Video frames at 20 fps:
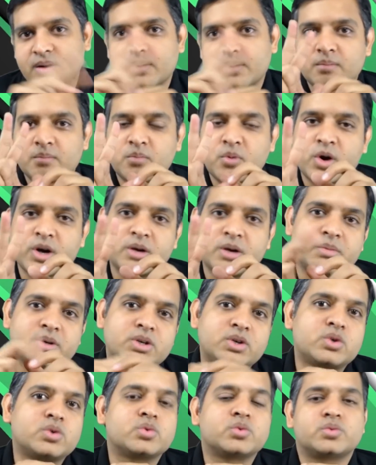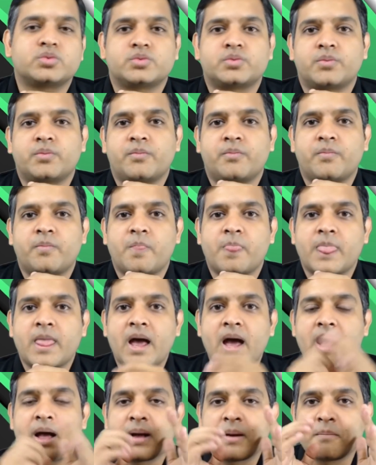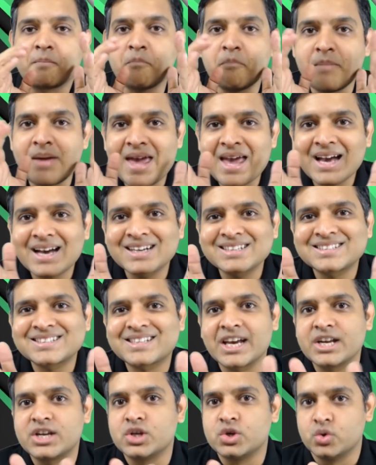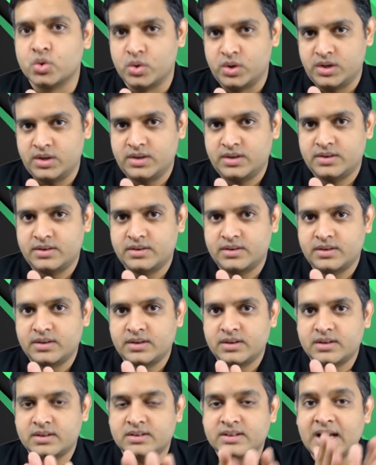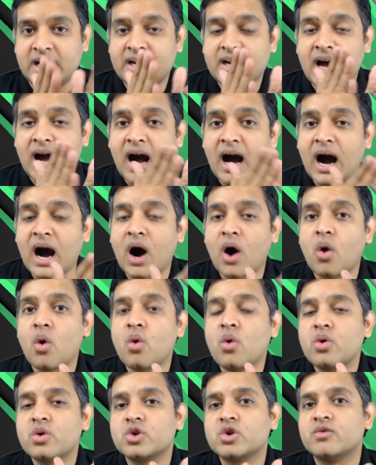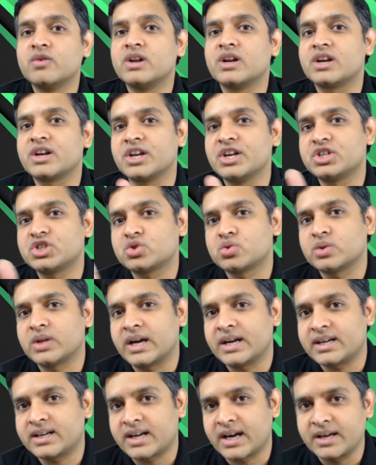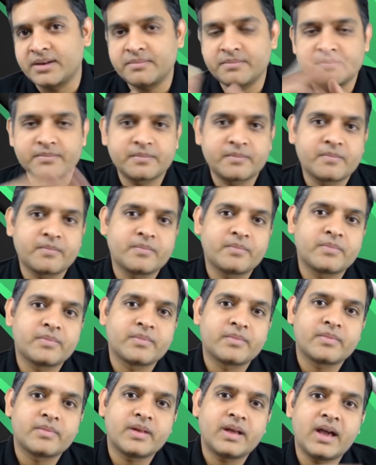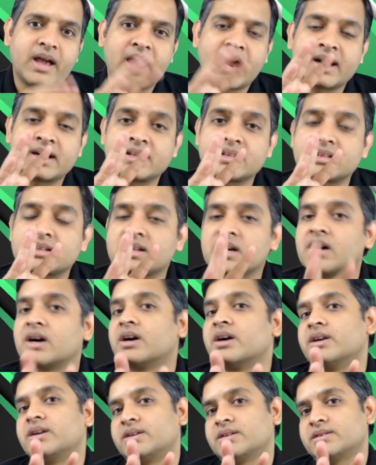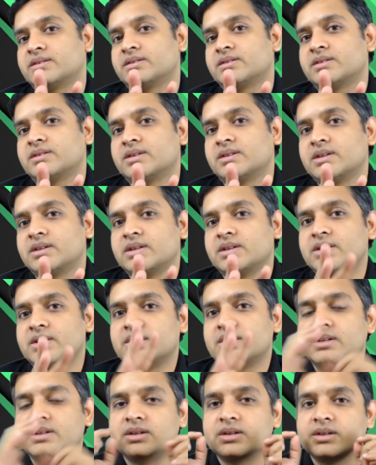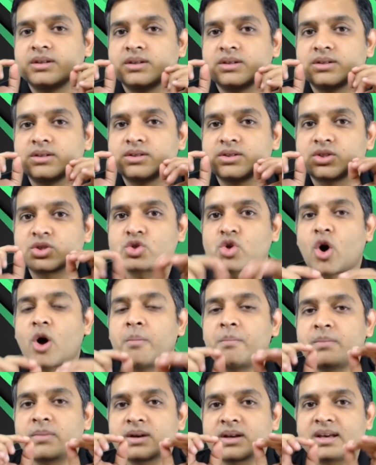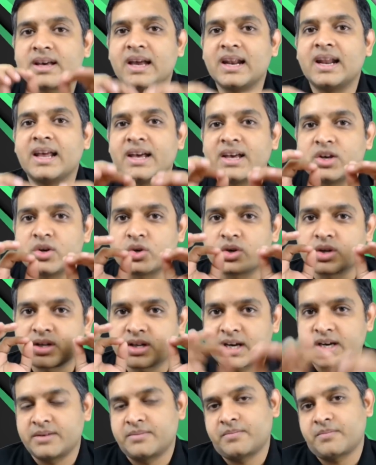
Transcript: Point number two, make a schedule that how you will reach to that time. And third, stop killing your time.